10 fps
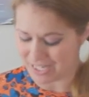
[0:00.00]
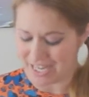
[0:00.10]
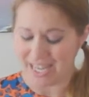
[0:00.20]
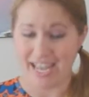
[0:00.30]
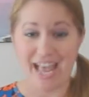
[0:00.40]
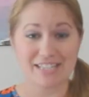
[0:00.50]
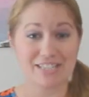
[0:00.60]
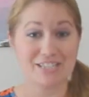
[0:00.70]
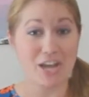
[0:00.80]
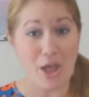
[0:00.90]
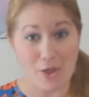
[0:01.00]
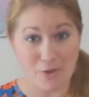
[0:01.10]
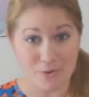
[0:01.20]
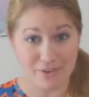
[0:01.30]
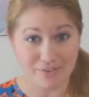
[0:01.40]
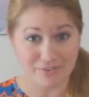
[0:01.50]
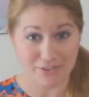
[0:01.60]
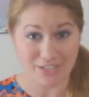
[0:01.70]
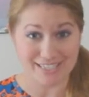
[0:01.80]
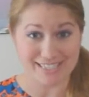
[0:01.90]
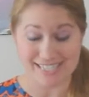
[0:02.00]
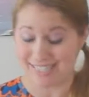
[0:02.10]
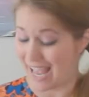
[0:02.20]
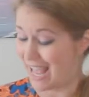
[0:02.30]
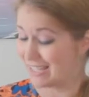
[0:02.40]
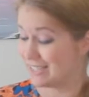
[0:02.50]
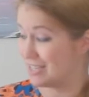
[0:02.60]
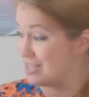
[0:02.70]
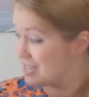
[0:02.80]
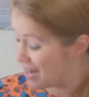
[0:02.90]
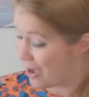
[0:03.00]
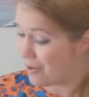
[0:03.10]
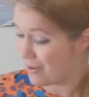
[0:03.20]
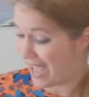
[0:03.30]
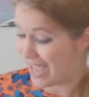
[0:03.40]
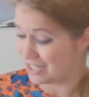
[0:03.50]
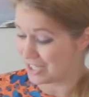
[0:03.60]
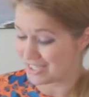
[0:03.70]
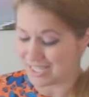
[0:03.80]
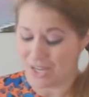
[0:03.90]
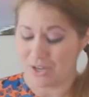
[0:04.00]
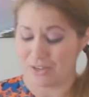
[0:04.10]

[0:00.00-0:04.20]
It has no vertices, has no edges.